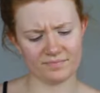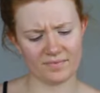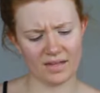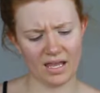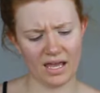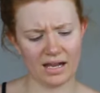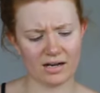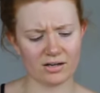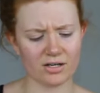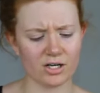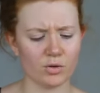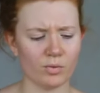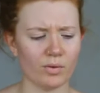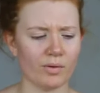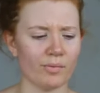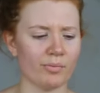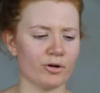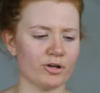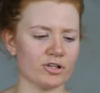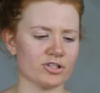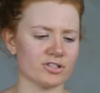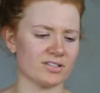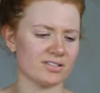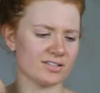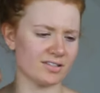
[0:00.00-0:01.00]
don't know what
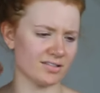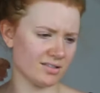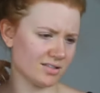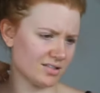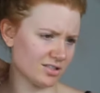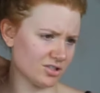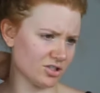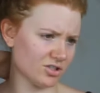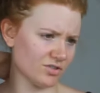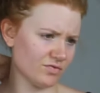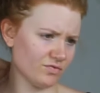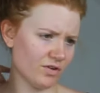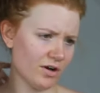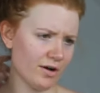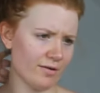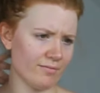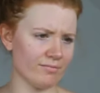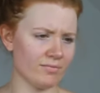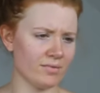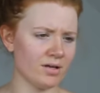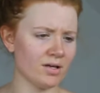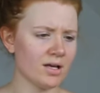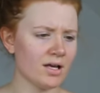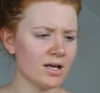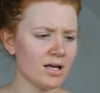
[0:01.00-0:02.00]
brush this is. It's just
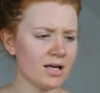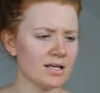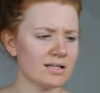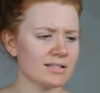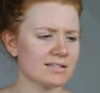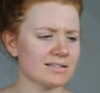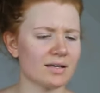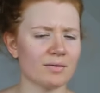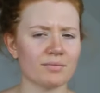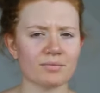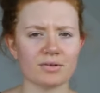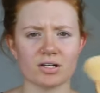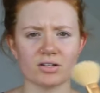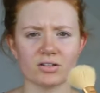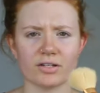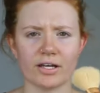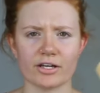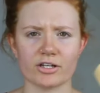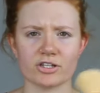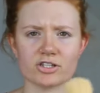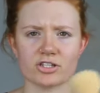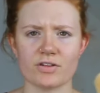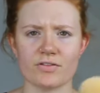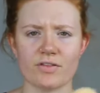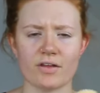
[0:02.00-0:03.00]
from some
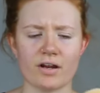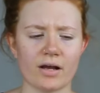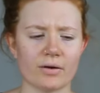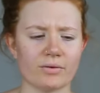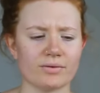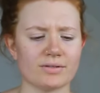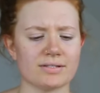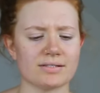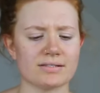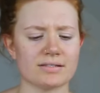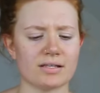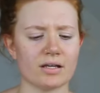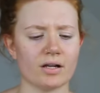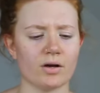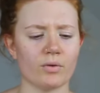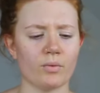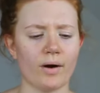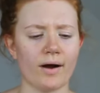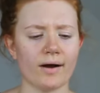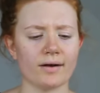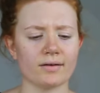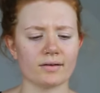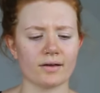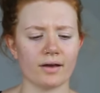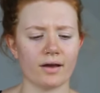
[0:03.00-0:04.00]
collection that I was sent a
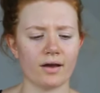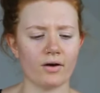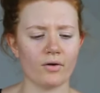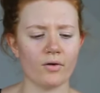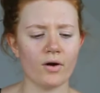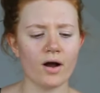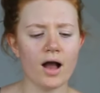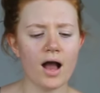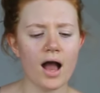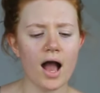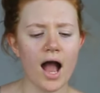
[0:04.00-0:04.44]
while ago.